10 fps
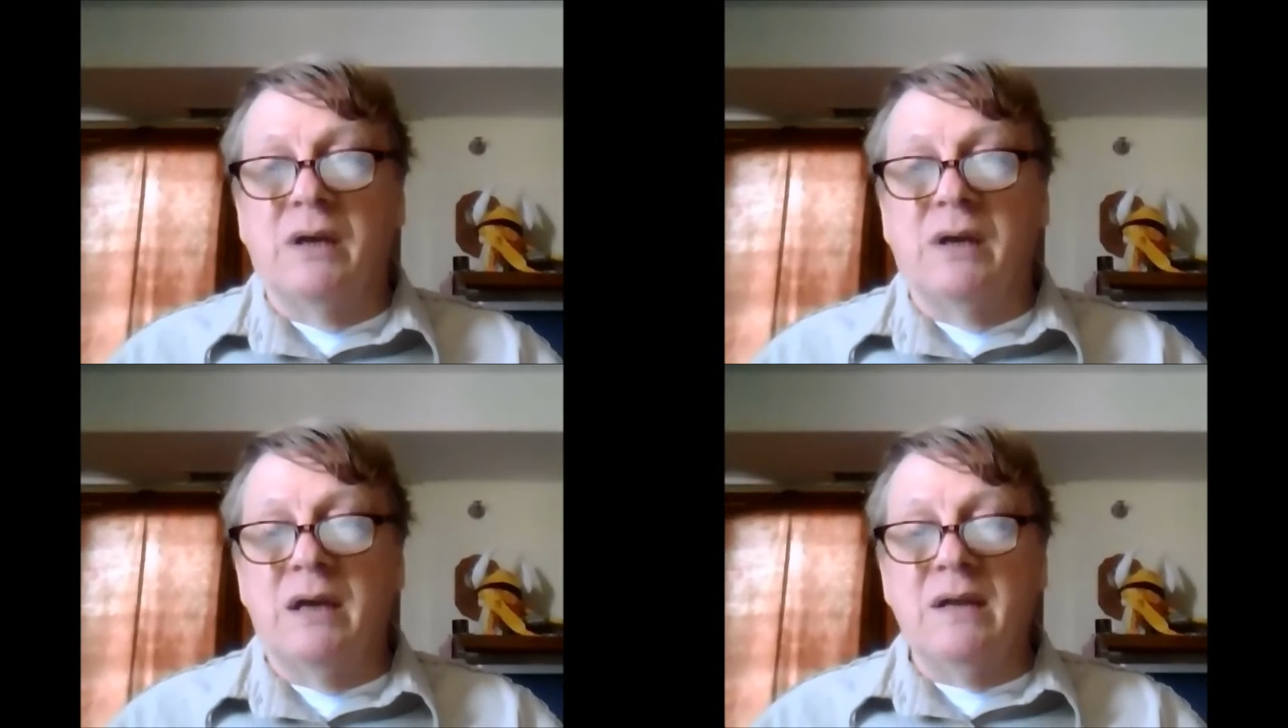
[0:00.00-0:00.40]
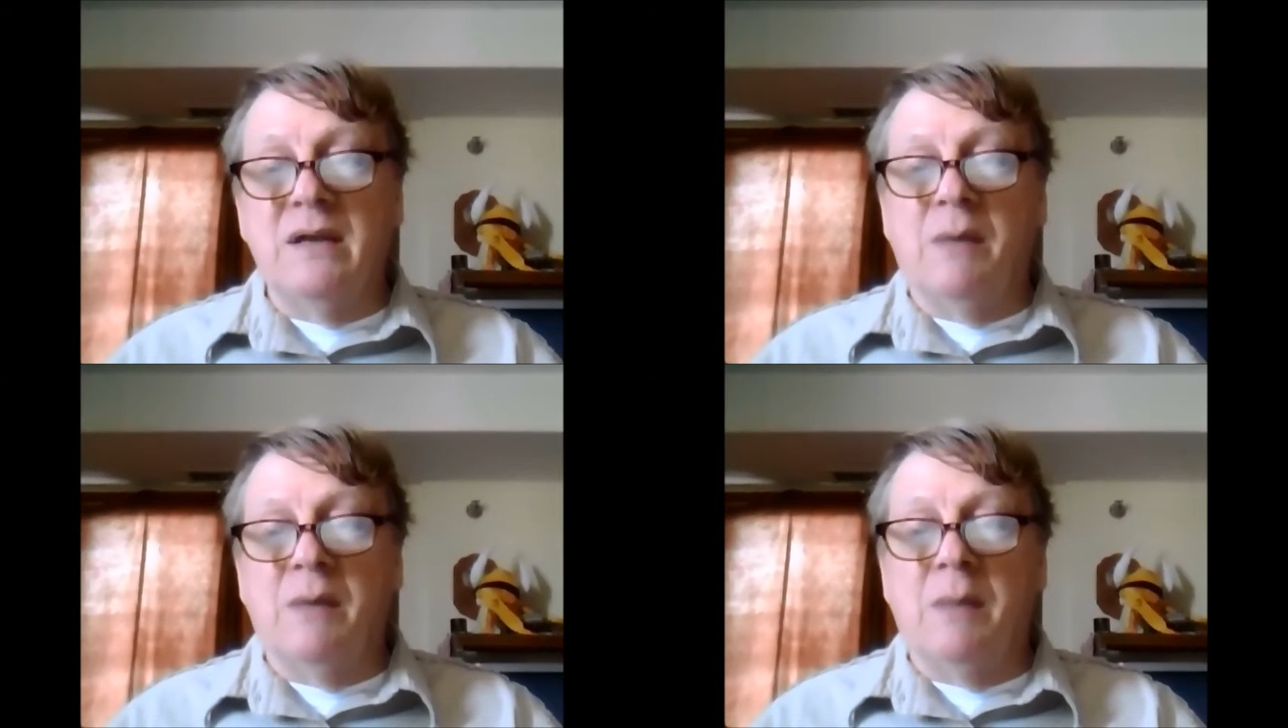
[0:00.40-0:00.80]
hitting
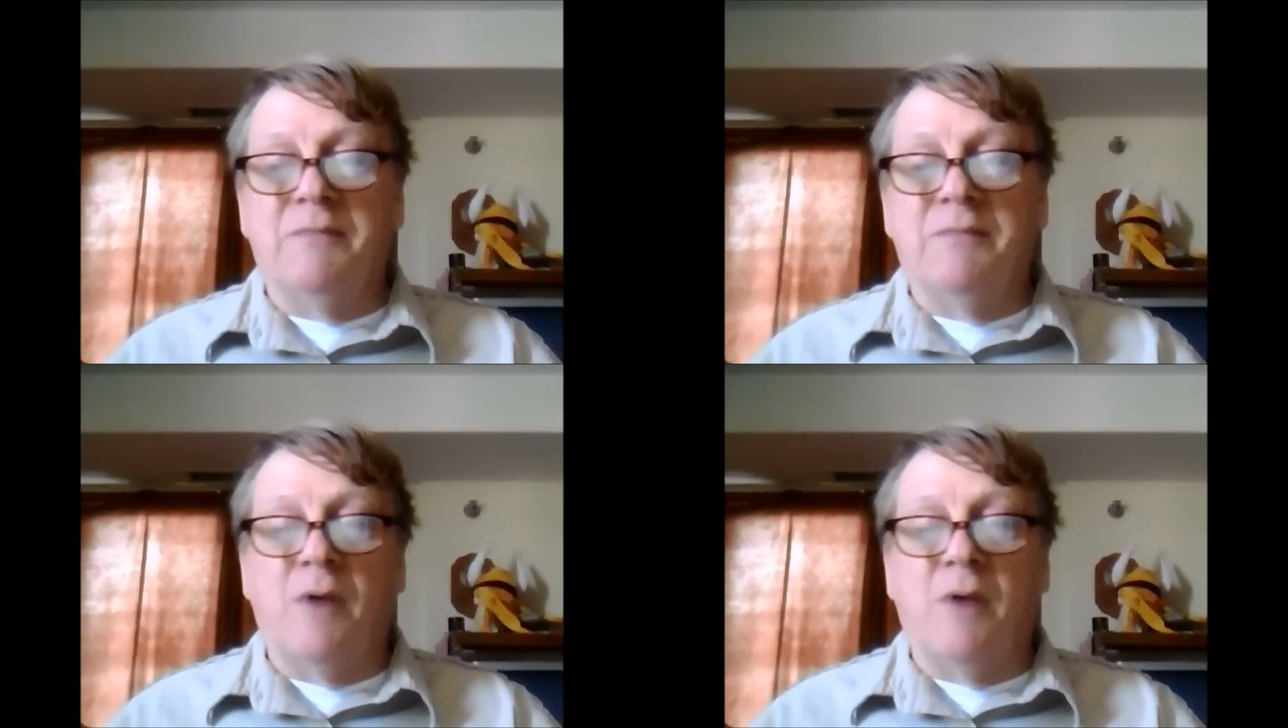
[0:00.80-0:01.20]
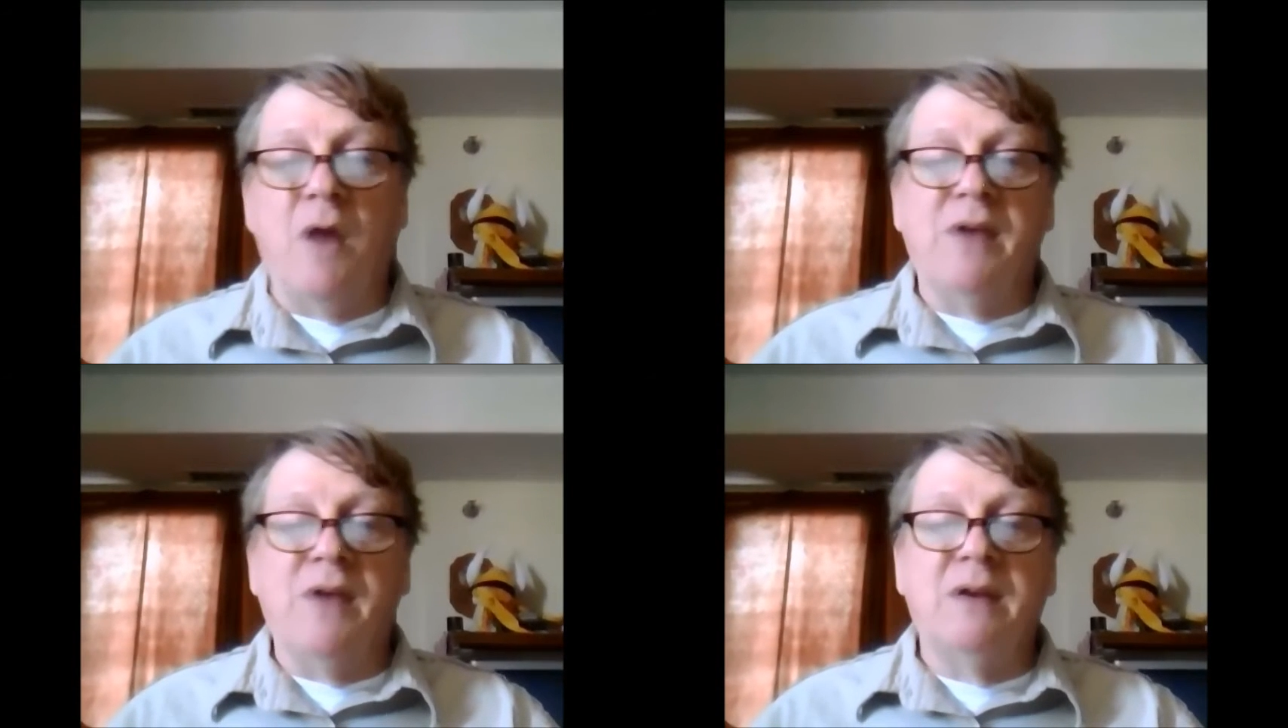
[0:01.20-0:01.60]
them up for all
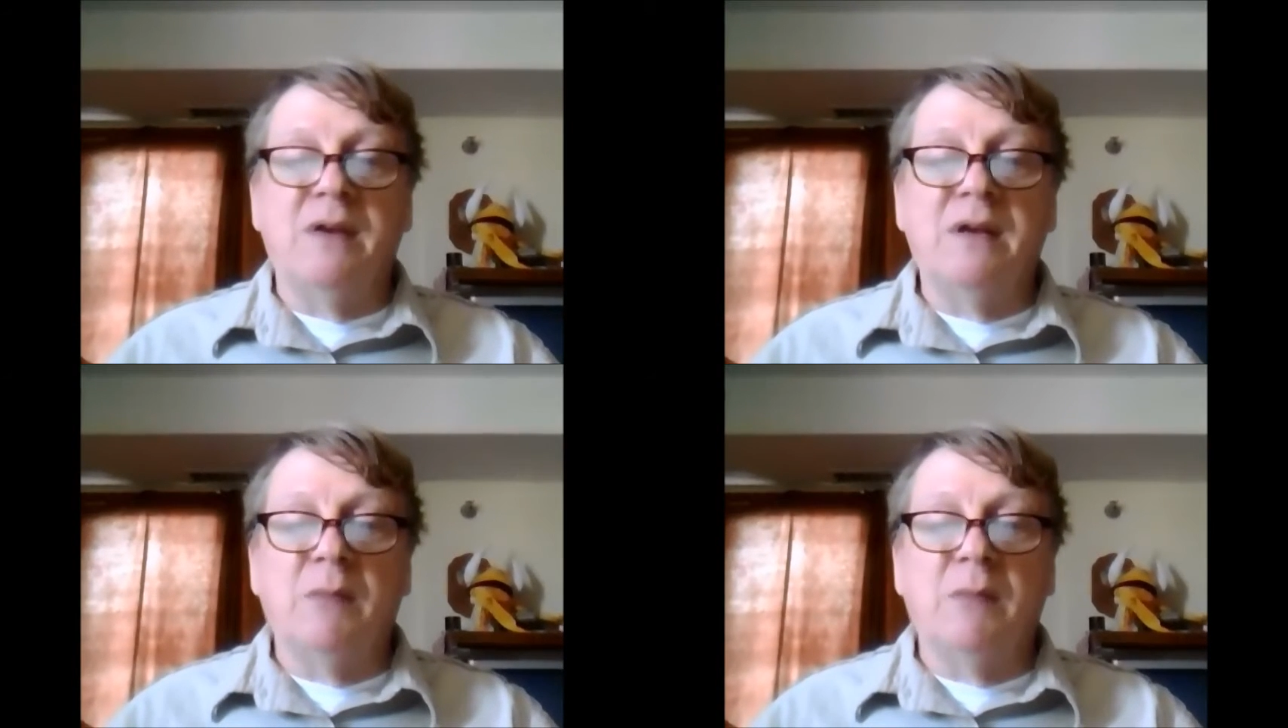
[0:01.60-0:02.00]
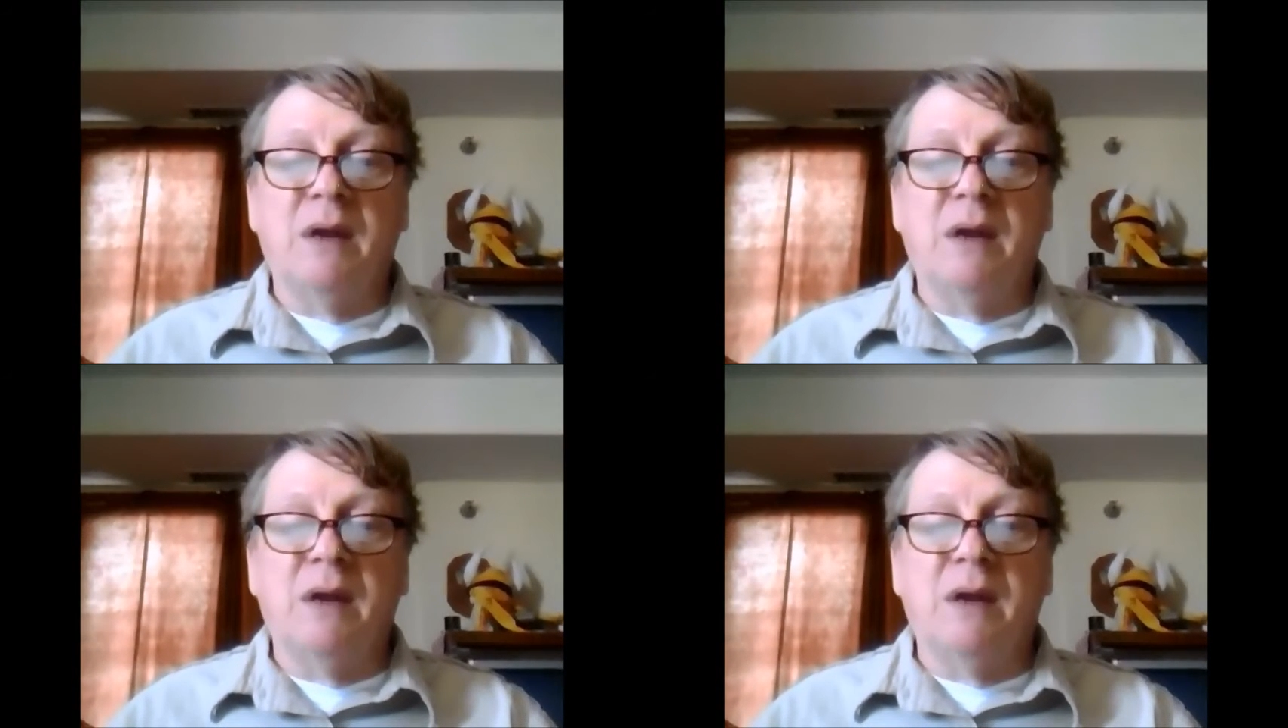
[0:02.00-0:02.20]
the unneeded money